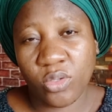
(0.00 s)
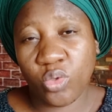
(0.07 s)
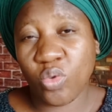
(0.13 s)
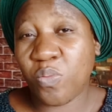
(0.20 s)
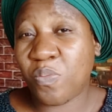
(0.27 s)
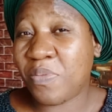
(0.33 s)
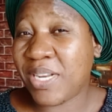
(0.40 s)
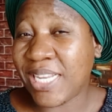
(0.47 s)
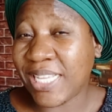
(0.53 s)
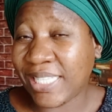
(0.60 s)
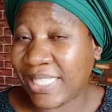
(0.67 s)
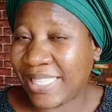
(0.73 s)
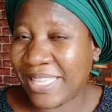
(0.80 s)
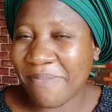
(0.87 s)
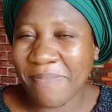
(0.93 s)
to
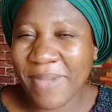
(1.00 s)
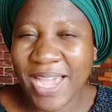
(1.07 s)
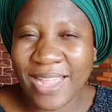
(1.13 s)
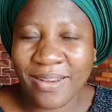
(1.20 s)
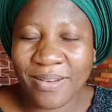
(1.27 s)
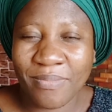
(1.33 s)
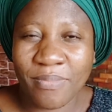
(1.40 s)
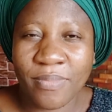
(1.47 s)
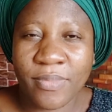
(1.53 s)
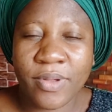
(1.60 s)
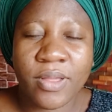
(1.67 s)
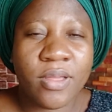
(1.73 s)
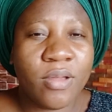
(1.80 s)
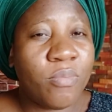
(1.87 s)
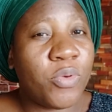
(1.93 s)
please the man.
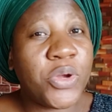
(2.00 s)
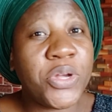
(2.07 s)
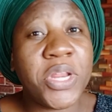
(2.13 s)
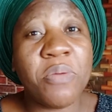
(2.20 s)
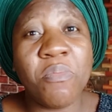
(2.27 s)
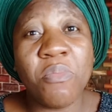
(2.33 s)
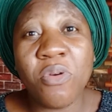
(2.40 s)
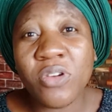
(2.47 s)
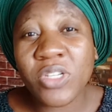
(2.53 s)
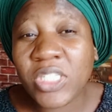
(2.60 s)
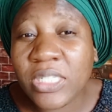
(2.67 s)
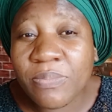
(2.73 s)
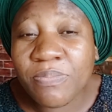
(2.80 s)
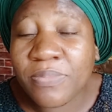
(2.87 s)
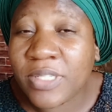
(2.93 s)
But the more
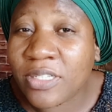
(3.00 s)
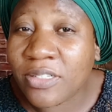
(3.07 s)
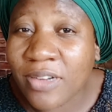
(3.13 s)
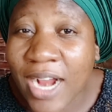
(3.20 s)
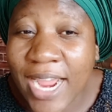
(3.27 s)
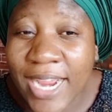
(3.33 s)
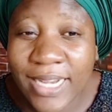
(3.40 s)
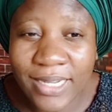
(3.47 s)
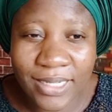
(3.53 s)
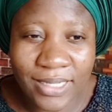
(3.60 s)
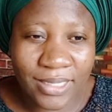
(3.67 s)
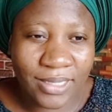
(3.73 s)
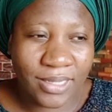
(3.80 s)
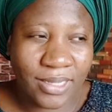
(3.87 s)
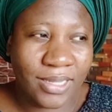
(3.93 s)
she tried,
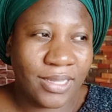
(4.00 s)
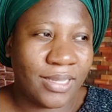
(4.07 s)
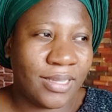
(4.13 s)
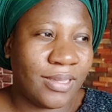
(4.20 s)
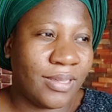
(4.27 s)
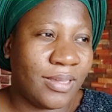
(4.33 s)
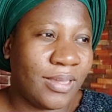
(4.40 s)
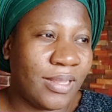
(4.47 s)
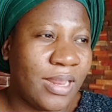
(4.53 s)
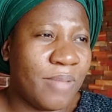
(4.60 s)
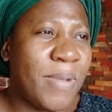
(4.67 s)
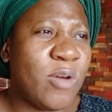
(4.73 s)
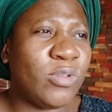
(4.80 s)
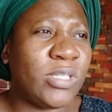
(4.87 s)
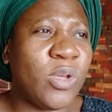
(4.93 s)
the
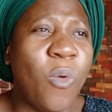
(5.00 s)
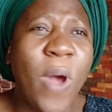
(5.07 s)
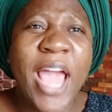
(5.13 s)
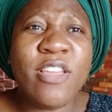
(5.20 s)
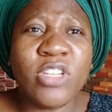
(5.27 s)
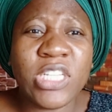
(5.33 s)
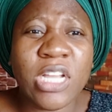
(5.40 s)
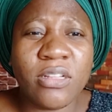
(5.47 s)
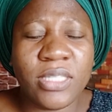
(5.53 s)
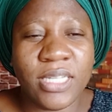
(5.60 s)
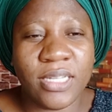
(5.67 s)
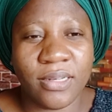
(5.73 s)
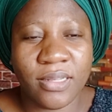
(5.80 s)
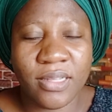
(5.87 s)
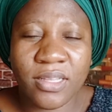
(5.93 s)
man would say, Why are you
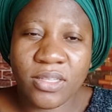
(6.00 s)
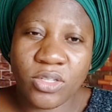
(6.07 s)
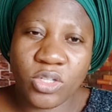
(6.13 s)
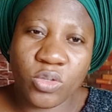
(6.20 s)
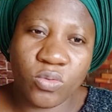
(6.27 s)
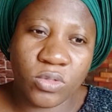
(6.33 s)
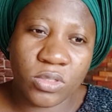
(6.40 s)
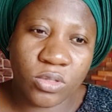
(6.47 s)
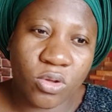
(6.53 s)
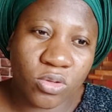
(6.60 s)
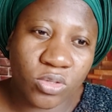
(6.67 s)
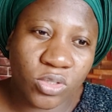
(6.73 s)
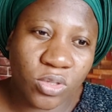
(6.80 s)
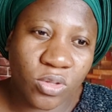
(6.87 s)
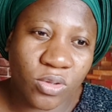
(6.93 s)
shouting? She would
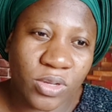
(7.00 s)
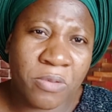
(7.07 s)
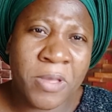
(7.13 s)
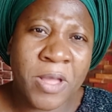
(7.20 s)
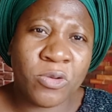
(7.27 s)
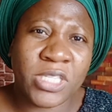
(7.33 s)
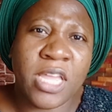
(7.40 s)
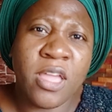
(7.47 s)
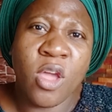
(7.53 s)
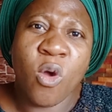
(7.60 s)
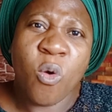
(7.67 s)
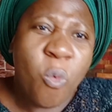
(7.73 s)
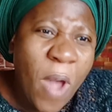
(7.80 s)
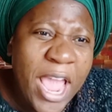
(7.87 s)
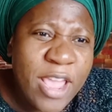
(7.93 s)
talk slow. The man would say,
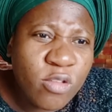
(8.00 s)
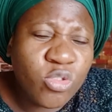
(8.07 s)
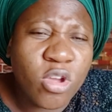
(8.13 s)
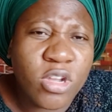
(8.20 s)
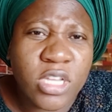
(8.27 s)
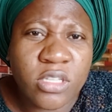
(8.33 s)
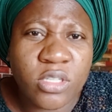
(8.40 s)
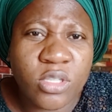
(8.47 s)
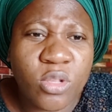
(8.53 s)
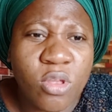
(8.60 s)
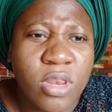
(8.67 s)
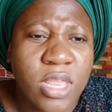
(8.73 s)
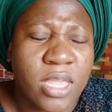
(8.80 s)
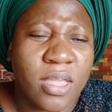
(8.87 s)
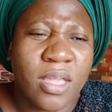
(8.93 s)
Why are you talking
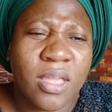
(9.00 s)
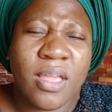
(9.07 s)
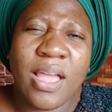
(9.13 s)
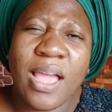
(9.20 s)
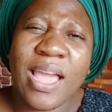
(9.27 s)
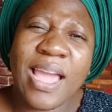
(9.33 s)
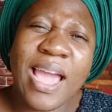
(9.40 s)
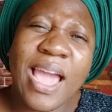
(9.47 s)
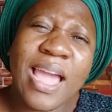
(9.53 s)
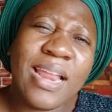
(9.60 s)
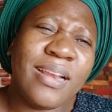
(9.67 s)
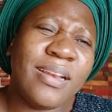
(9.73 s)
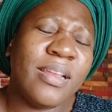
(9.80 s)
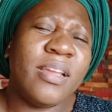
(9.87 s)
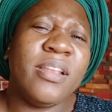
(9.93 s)
slowly?
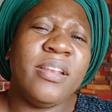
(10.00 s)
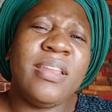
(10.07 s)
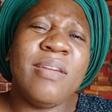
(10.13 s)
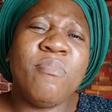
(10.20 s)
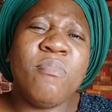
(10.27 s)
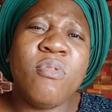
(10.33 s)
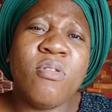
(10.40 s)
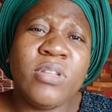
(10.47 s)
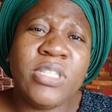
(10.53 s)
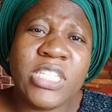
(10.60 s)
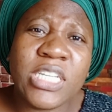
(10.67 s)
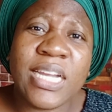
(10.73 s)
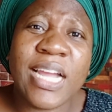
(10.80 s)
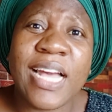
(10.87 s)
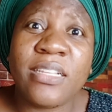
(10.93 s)
And the more
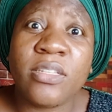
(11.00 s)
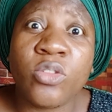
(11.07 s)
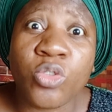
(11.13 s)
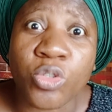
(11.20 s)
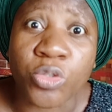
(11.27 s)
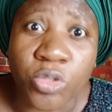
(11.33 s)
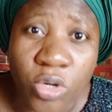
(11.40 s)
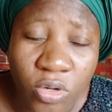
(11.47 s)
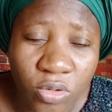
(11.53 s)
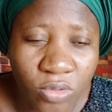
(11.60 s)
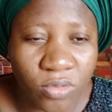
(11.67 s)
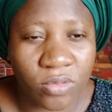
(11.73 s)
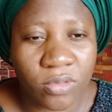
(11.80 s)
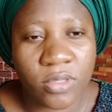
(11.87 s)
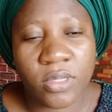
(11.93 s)
Chika
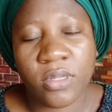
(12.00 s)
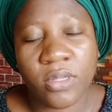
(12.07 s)
struggled